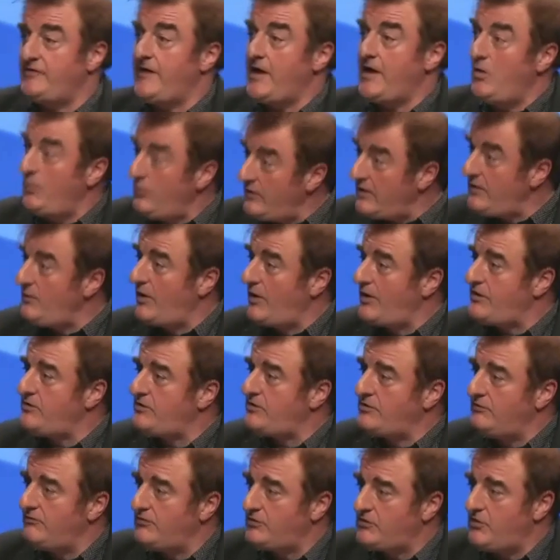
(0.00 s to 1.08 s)
The only way you
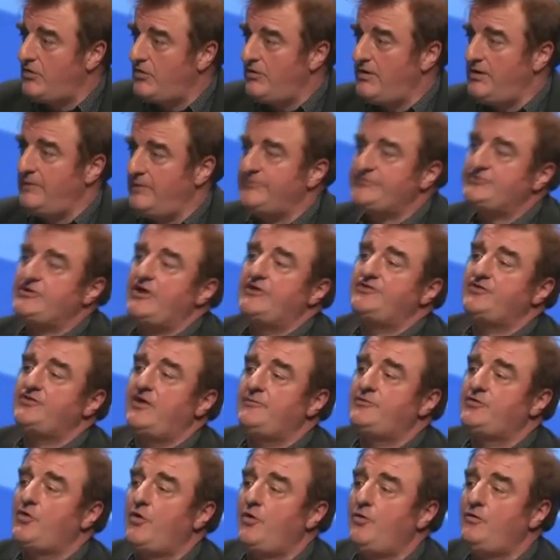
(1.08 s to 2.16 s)
can record an abstention,
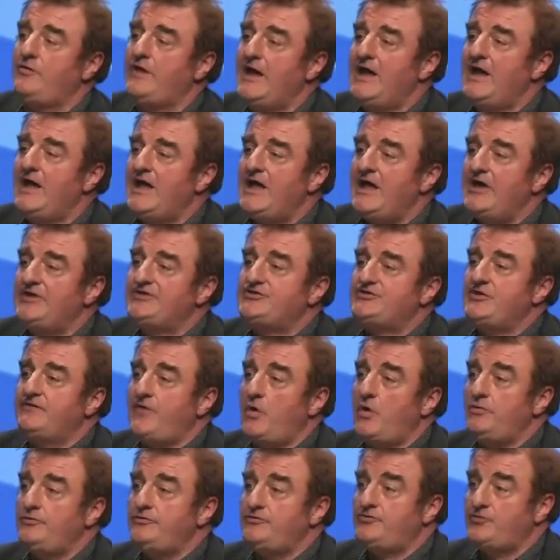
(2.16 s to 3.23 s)
I'm told, is to
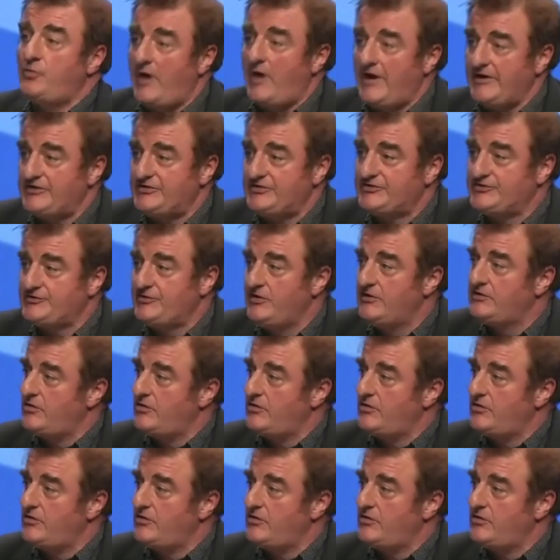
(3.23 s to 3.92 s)
vote twice.